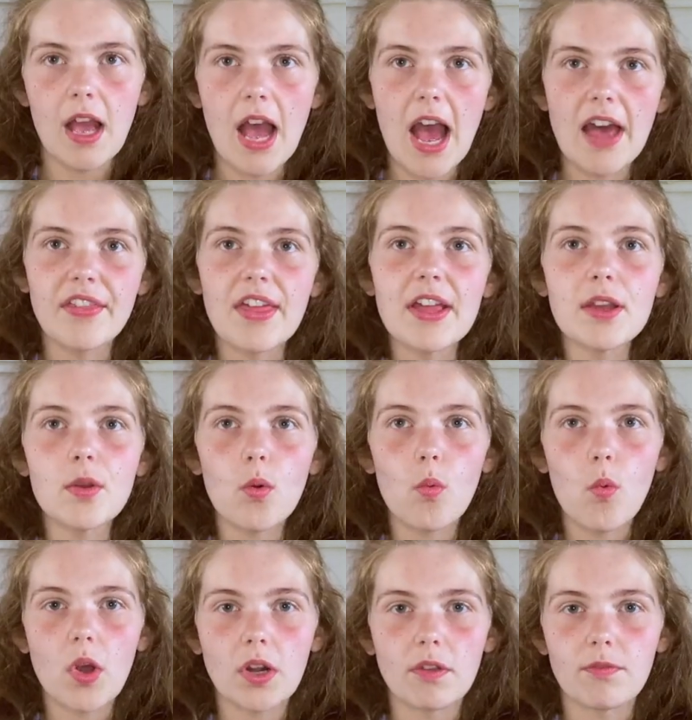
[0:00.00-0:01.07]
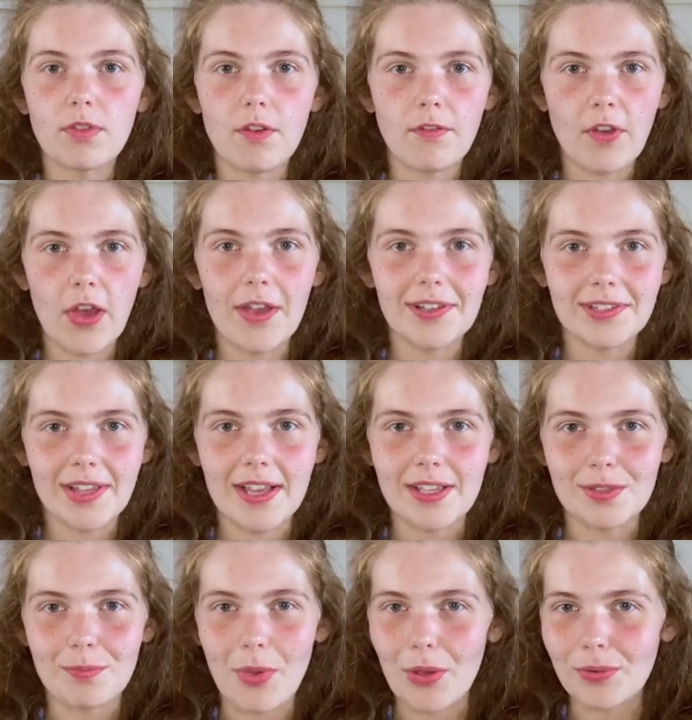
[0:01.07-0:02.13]
I think one of the first
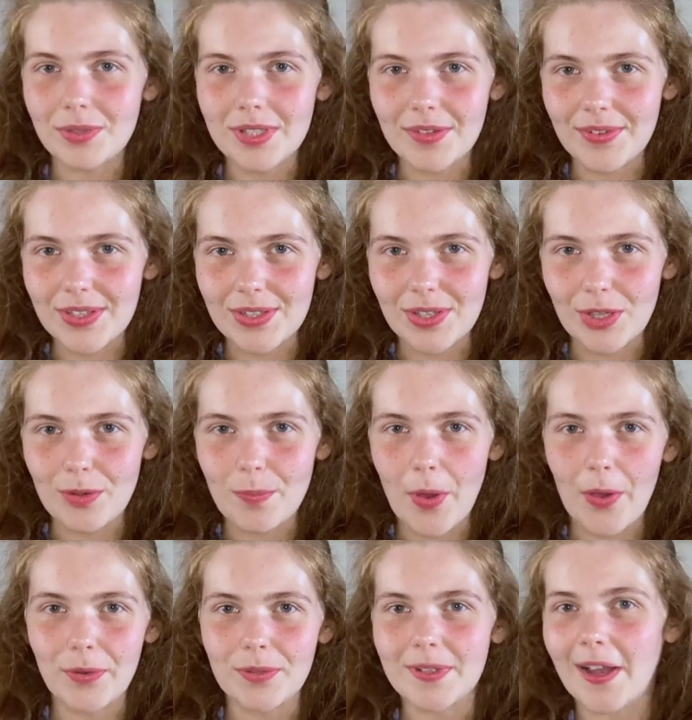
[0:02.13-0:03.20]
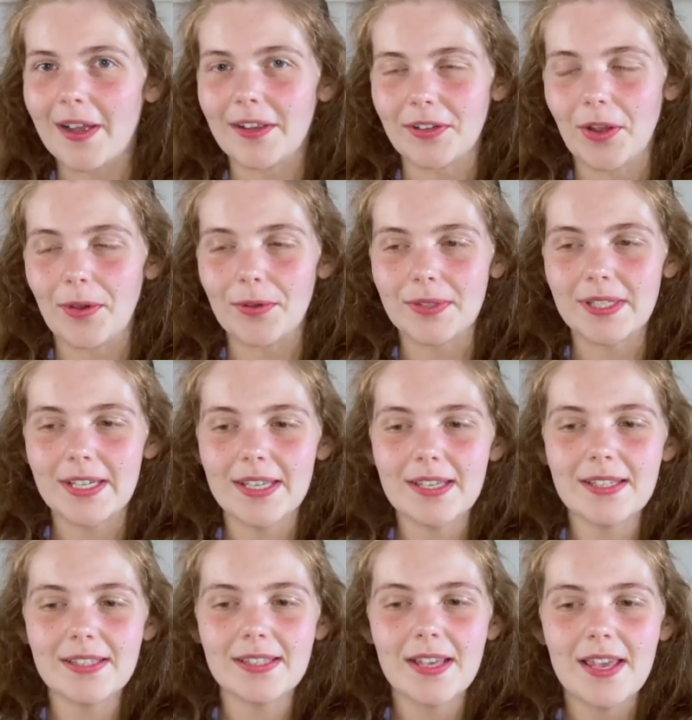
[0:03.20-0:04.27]
things most of us do
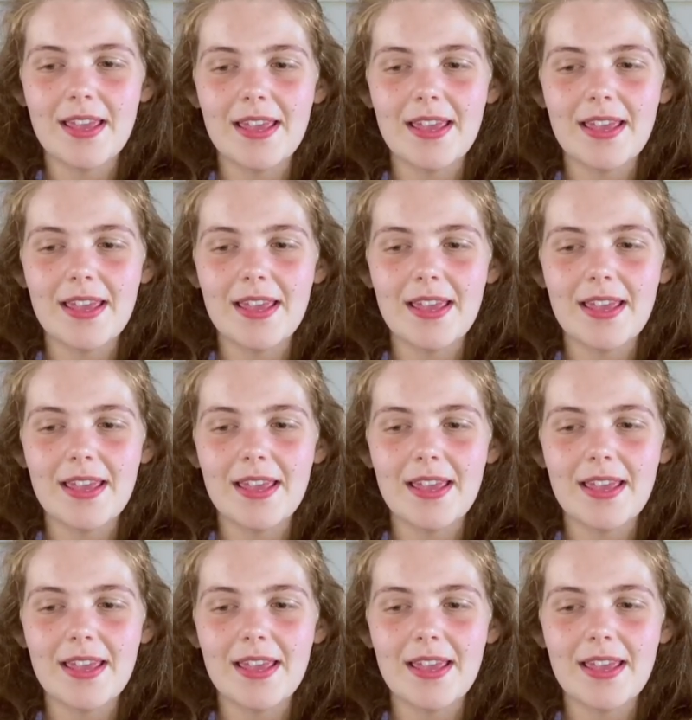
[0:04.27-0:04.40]
post-diagnosis